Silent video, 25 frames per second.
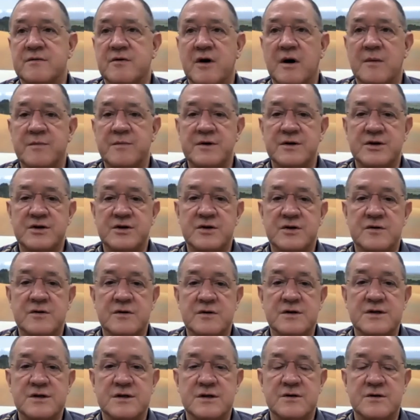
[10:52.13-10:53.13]
crop
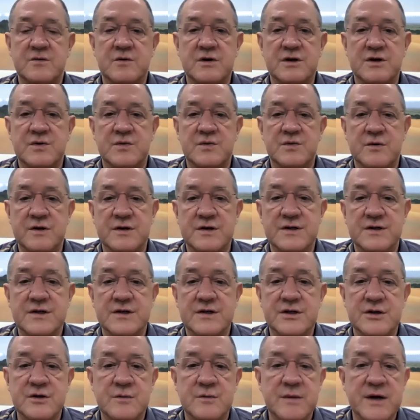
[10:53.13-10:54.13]
insurance and which were
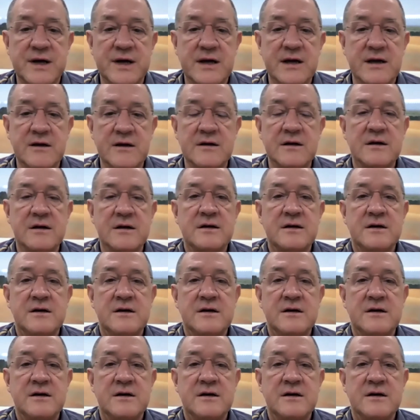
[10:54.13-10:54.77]
decision making